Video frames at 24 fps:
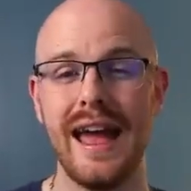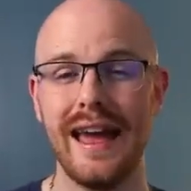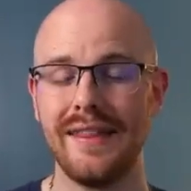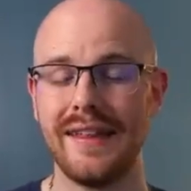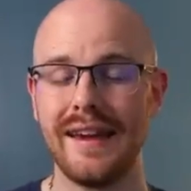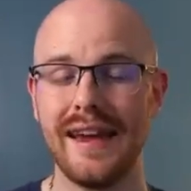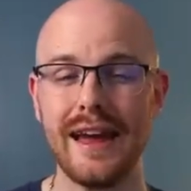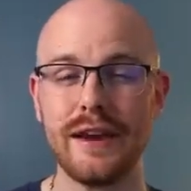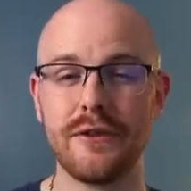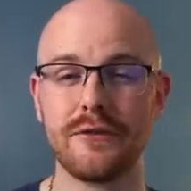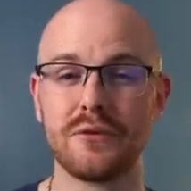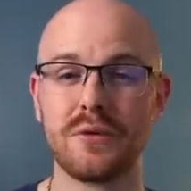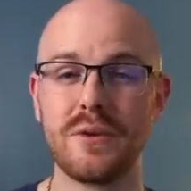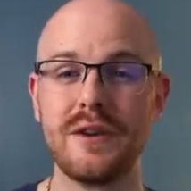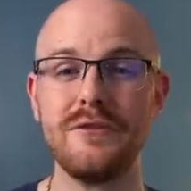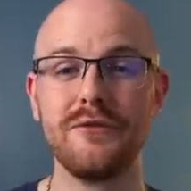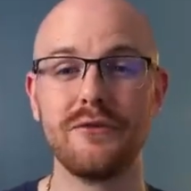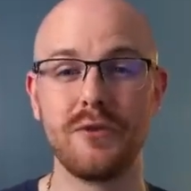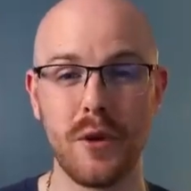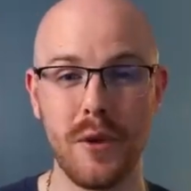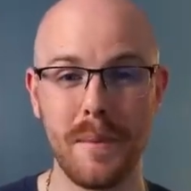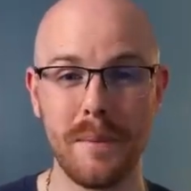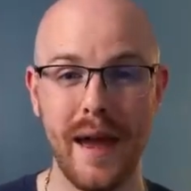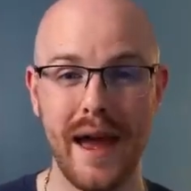and then kind of
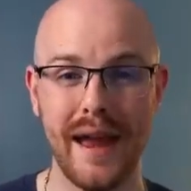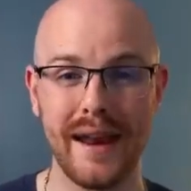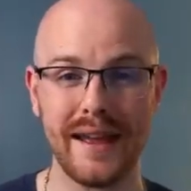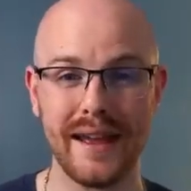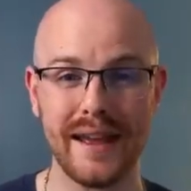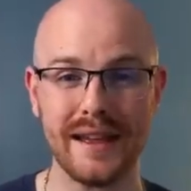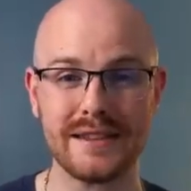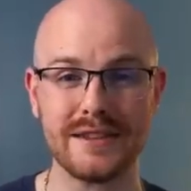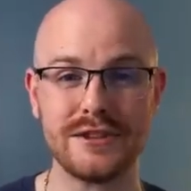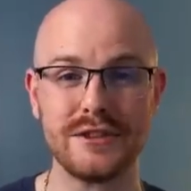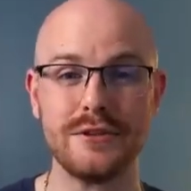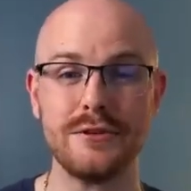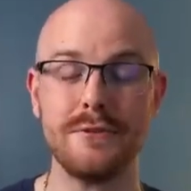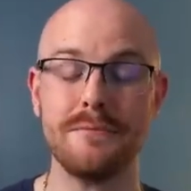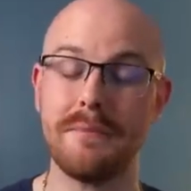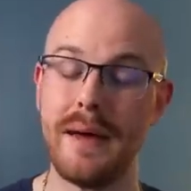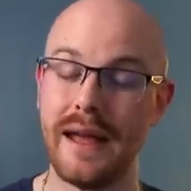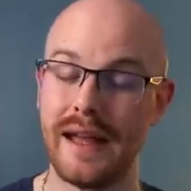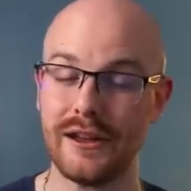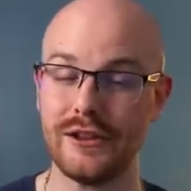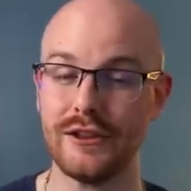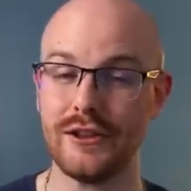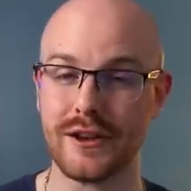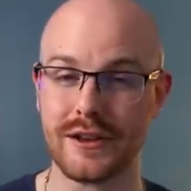reformatting it to
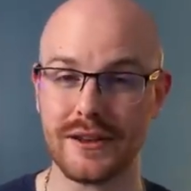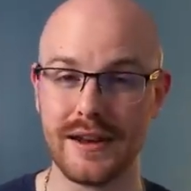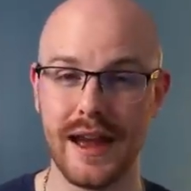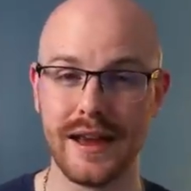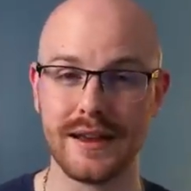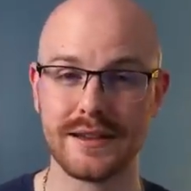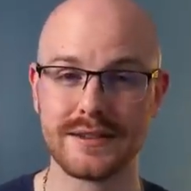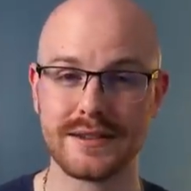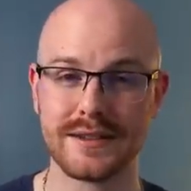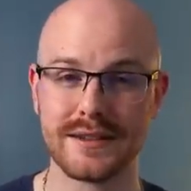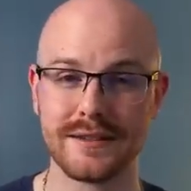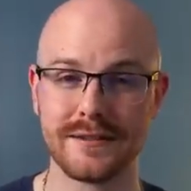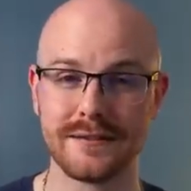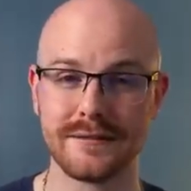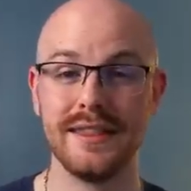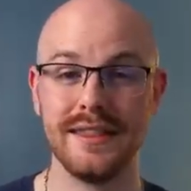make it look nice.